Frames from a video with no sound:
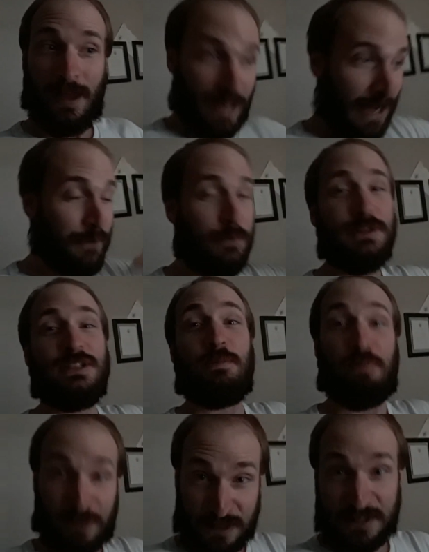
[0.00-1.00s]
have him as the
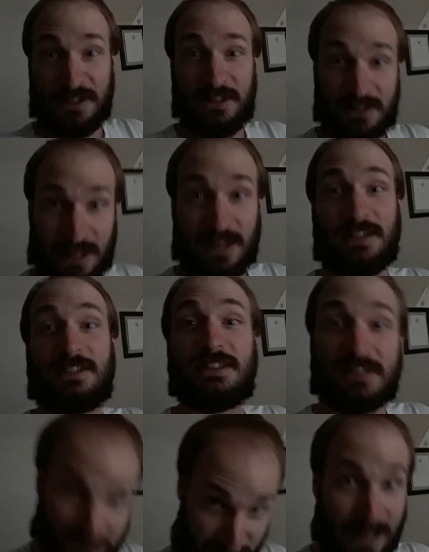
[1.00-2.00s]
President of the United
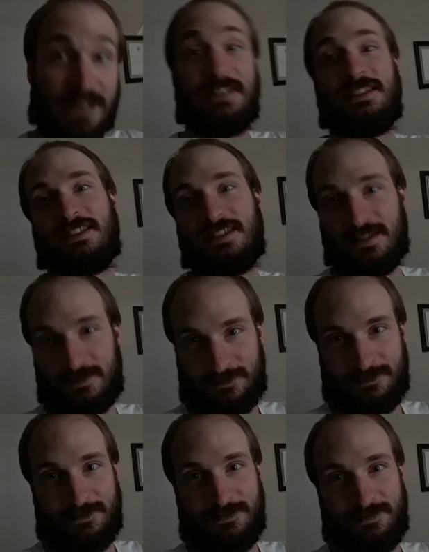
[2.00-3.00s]
States?
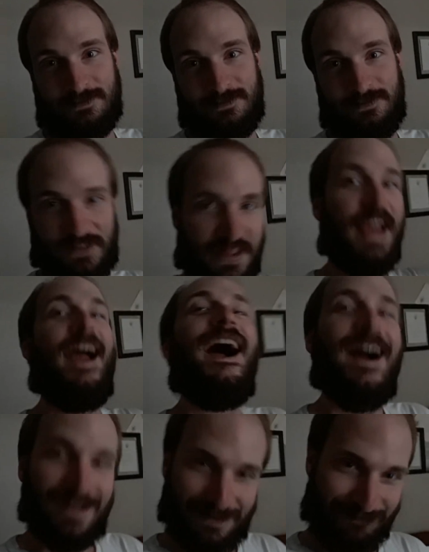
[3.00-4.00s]
Yeah.